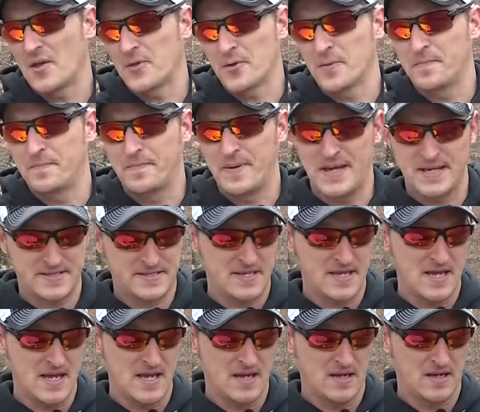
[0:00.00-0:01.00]
other
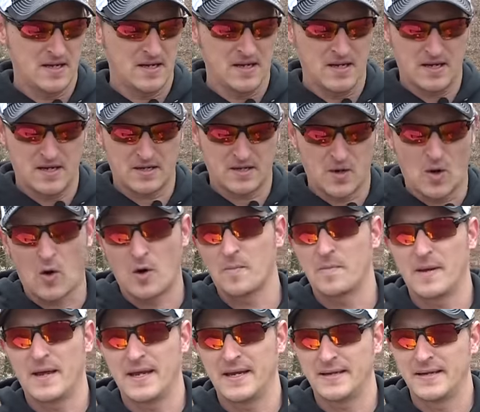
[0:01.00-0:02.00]
PC uh,
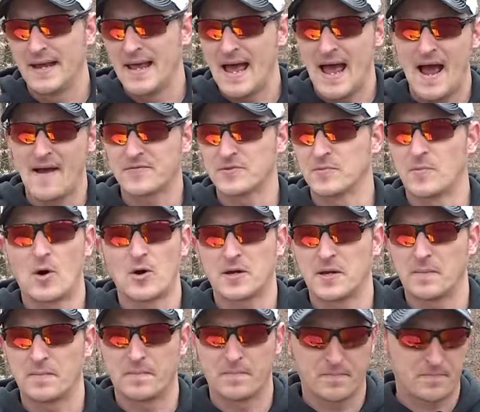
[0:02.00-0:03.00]
carbine
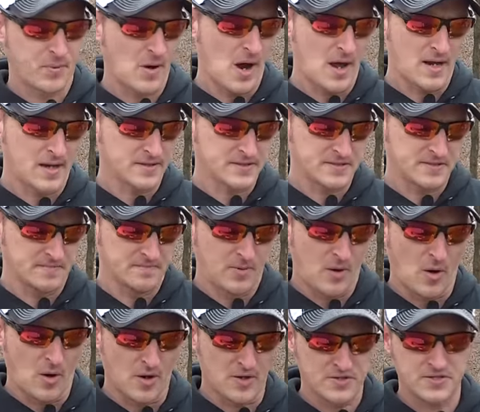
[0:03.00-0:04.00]
aftermarket products and
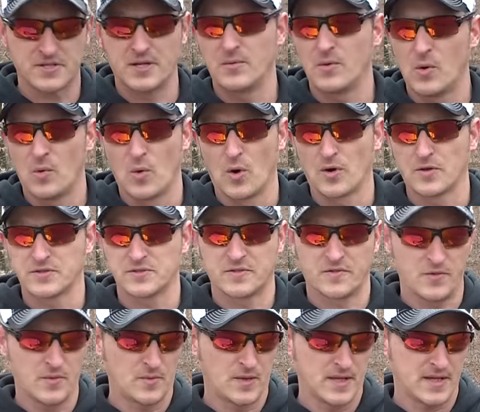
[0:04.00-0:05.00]
parts, it will work. So if
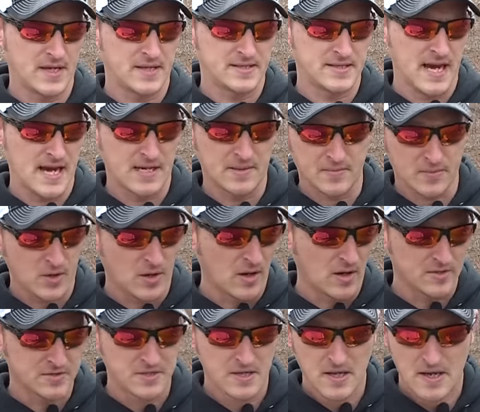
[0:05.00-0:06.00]
you want to get
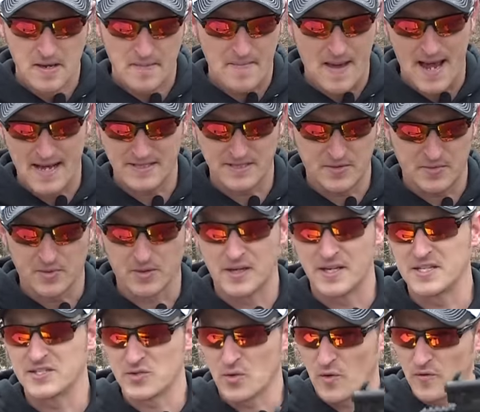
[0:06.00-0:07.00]
Tandemkross magazine
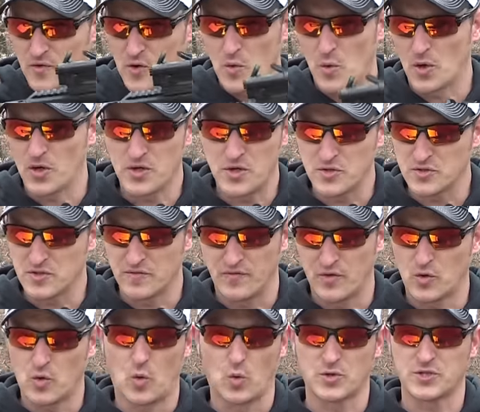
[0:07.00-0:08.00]
release or if you want to use a
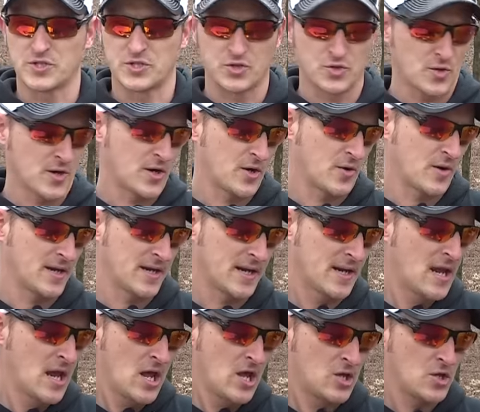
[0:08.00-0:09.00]
Volquartsen trigger in it,
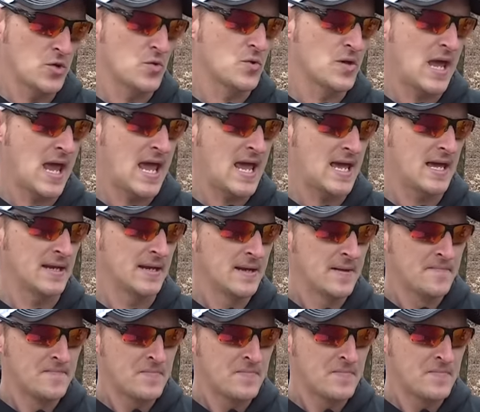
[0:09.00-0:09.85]
you can.